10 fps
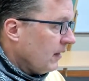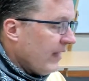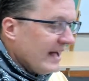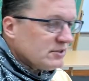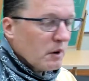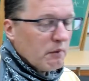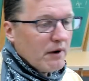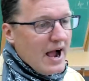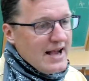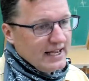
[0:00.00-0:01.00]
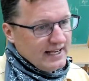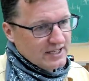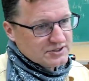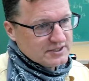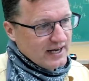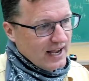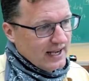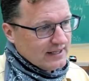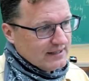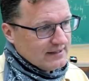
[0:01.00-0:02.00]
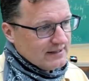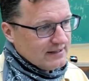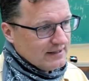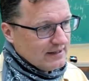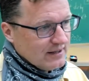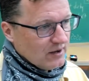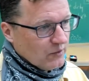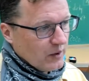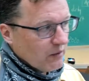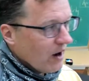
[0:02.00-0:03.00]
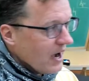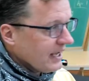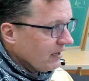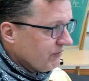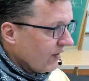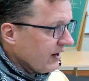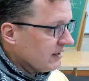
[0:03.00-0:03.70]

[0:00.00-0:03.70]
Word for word: That's where we were hiking yesterday. We were hiking very